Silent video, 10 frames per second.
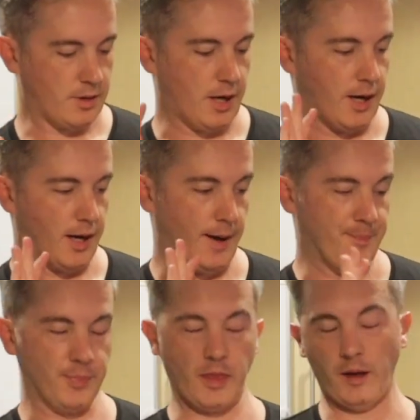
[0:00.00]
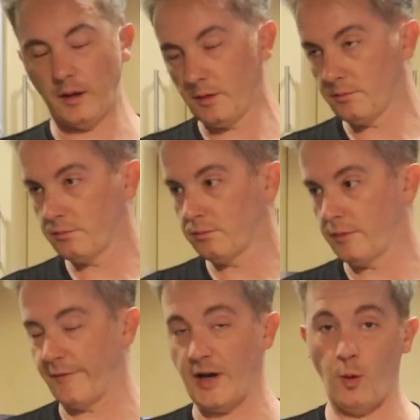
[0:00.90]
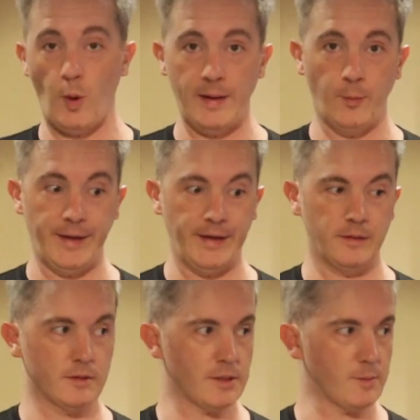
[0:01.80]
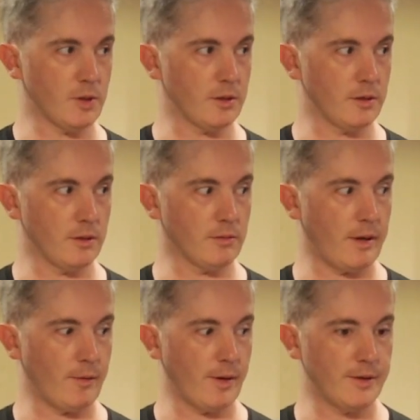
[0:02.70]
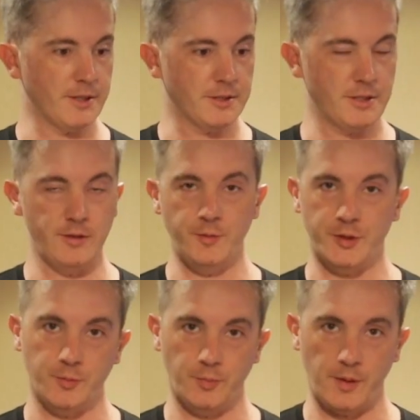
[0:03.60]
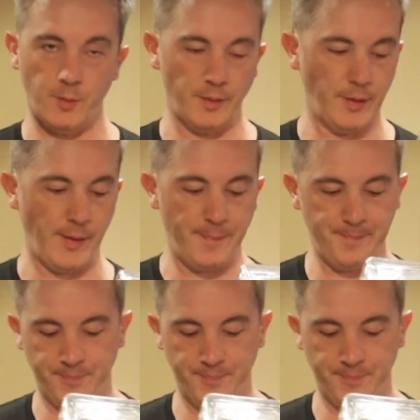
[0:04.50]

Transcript: I've got white wheat somewhere around here too, which would probably work pretty well.